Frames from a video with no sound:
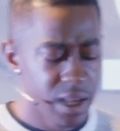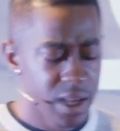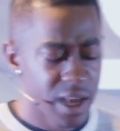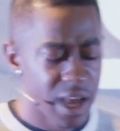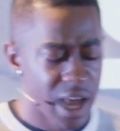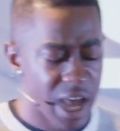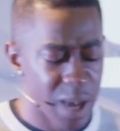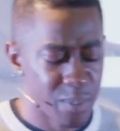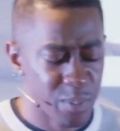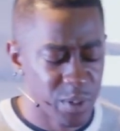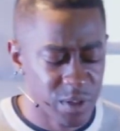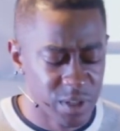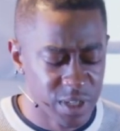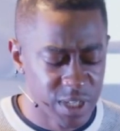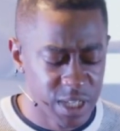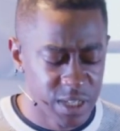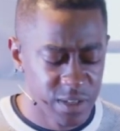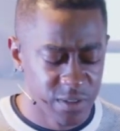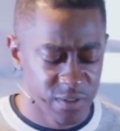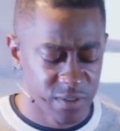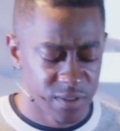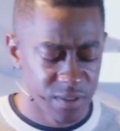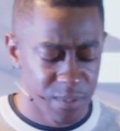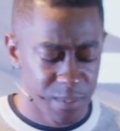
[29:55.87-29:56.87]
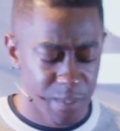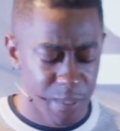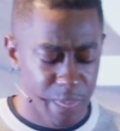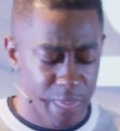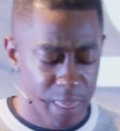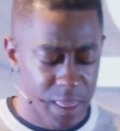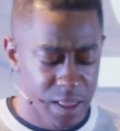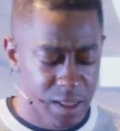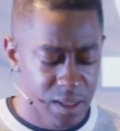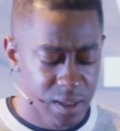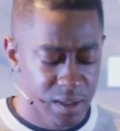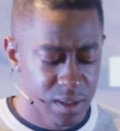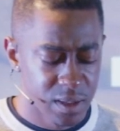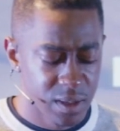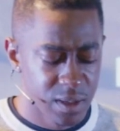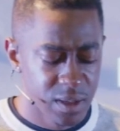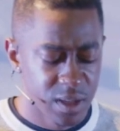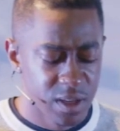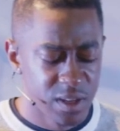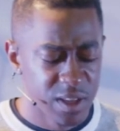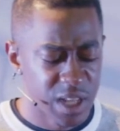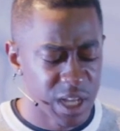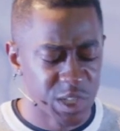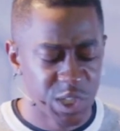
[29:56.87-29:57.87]
I believe
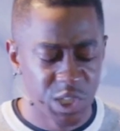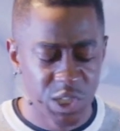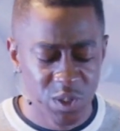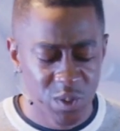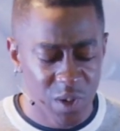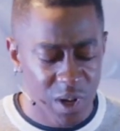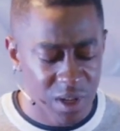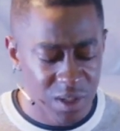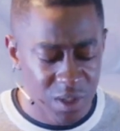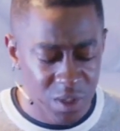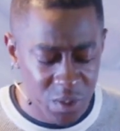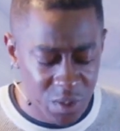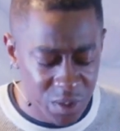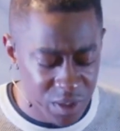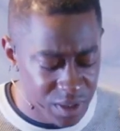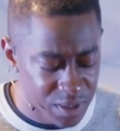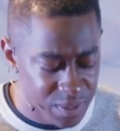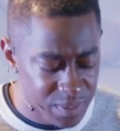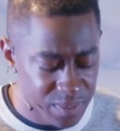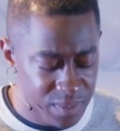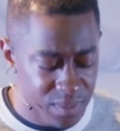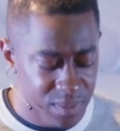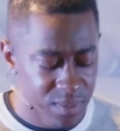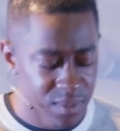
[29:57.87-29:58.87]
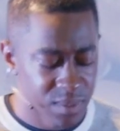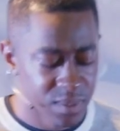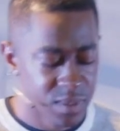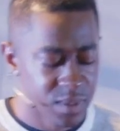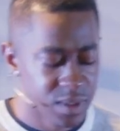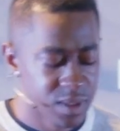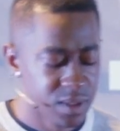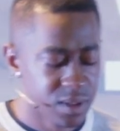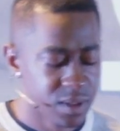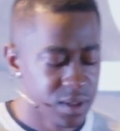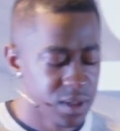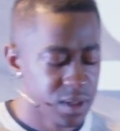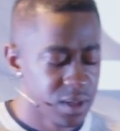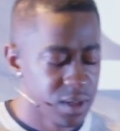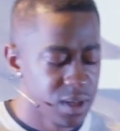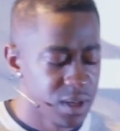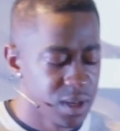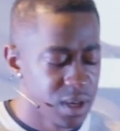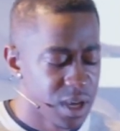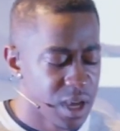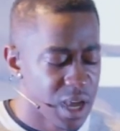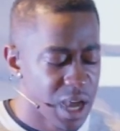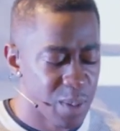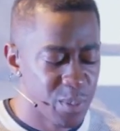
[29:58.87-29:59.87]
that you are Lord.
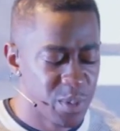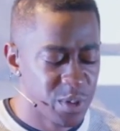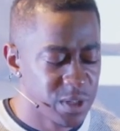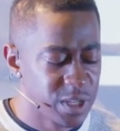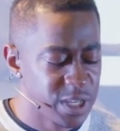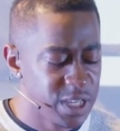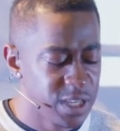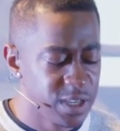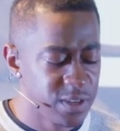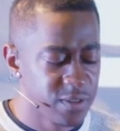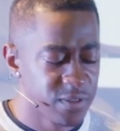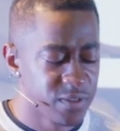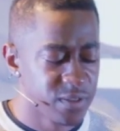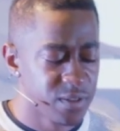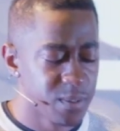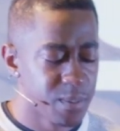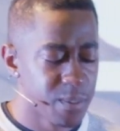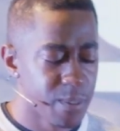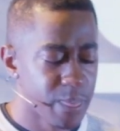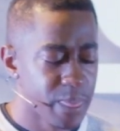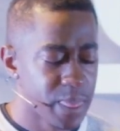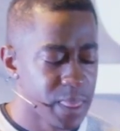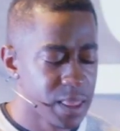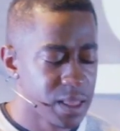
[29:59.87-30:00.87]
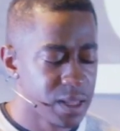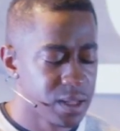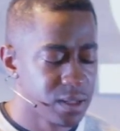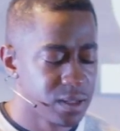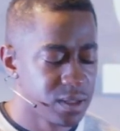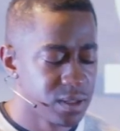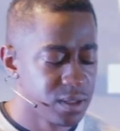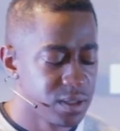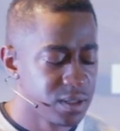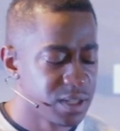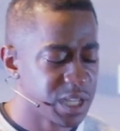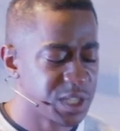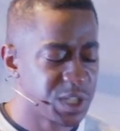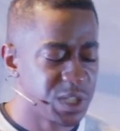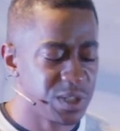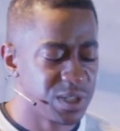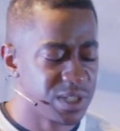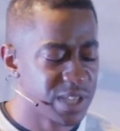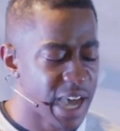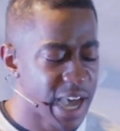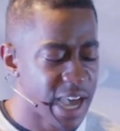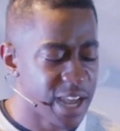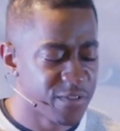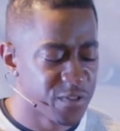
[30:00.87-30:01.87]
I believe that you
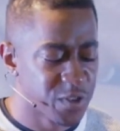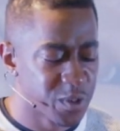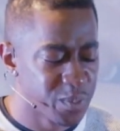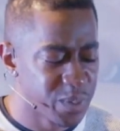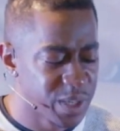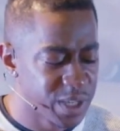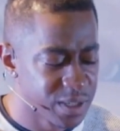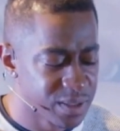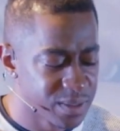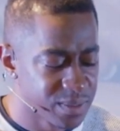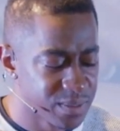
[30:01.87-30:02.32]
died for me.